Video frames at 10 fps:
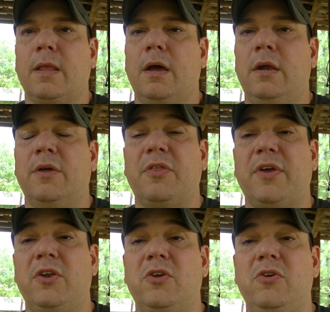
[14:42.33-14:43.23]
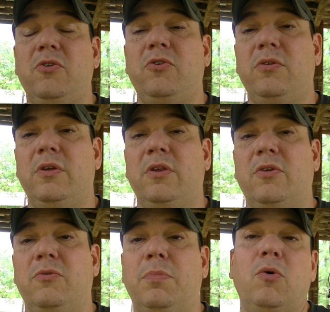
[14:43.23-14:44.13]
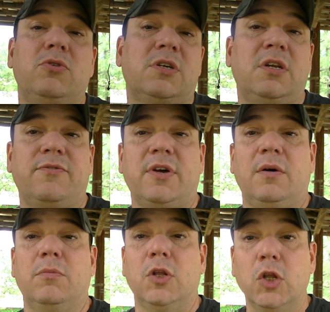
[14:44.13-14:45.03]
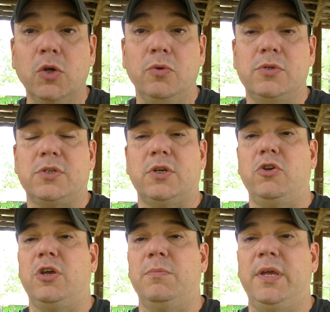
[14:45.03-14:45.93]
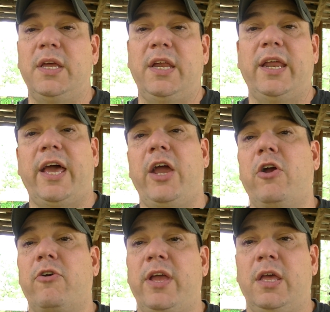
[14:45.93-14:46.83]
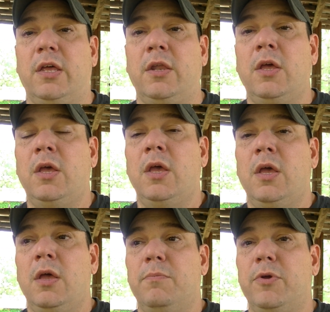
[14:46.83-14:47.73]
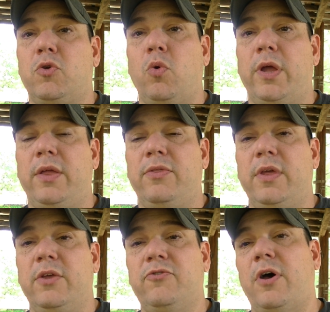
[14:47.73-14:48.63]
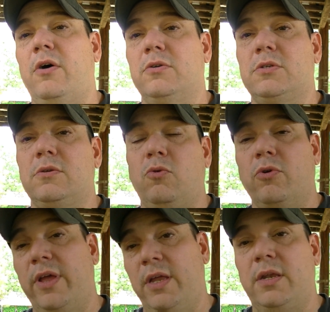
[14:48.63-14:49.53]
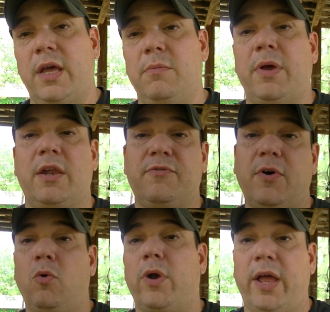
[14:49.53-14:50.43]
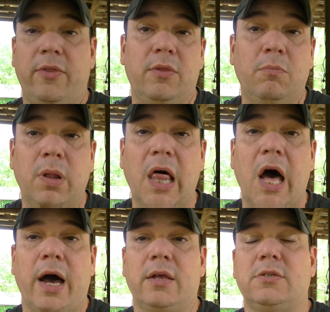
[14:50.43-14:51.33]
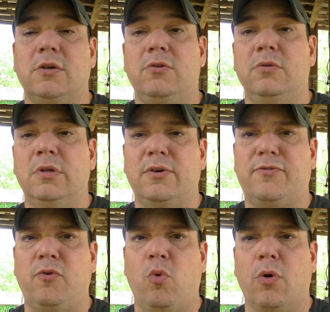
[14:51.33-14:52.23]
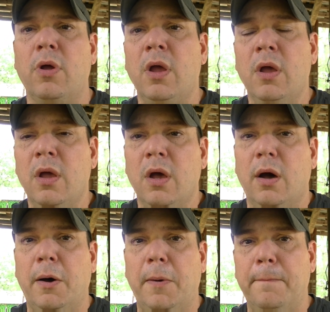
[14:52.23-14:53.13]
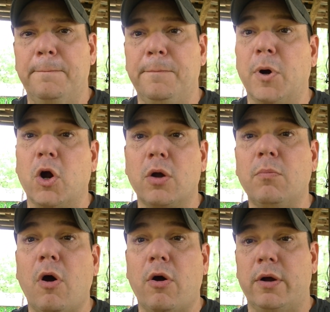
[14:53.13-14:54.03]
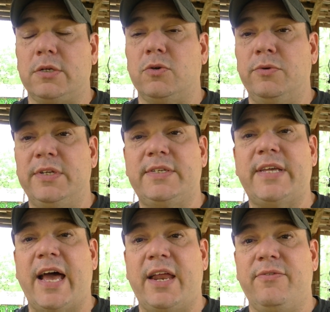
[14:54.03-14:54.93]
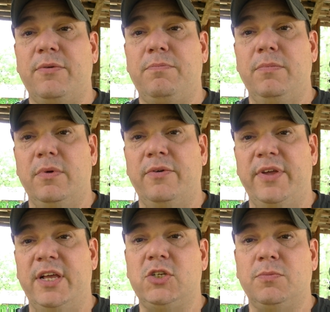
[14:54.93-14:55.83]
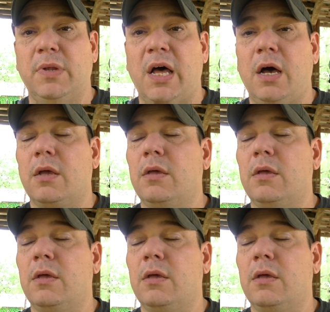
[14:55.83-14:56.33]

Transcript: Another thing too, the bolts could have come loose, so you could be getting air in between the exhaust or intake manifold and the block. So you look for burn marks on the side of the engine block.